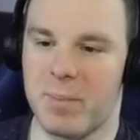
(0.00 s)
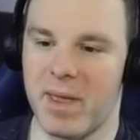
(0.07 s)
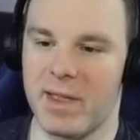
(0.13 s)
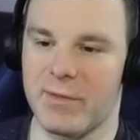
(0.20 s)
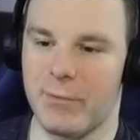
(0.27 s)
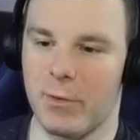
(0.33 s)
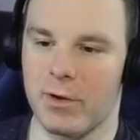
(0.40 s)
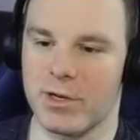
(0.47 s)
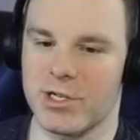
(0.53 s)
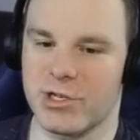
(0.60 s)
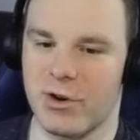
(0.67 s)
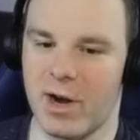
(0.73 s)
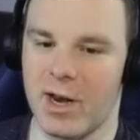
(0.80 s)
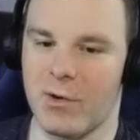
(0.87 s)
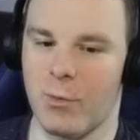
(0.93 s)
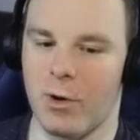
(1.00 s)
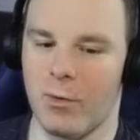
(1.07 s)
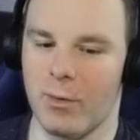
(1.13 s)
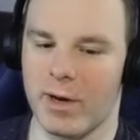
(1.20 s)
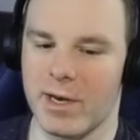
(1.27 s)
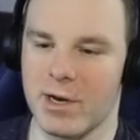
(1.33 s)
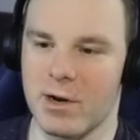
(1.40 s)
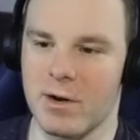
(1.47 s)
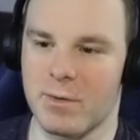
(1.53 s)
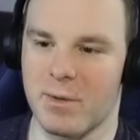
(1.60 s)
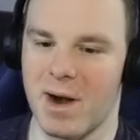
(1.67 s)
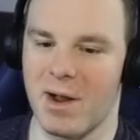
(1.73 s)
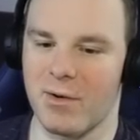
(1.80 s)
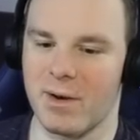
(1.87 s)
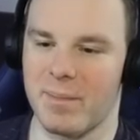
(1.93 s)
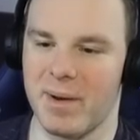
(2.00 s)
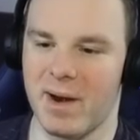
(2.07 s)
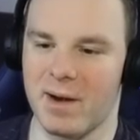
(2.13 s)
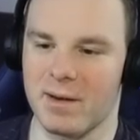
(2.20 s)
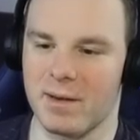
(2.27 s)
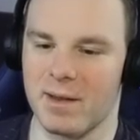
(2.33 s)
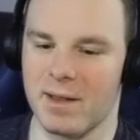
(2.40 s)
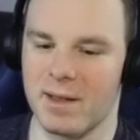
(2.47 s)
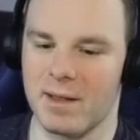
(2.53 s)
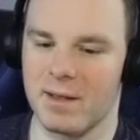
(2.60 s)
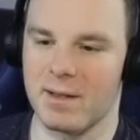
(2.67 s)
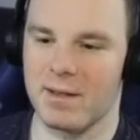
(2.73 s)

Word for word: peaceful or tranquil when you're around, apparently.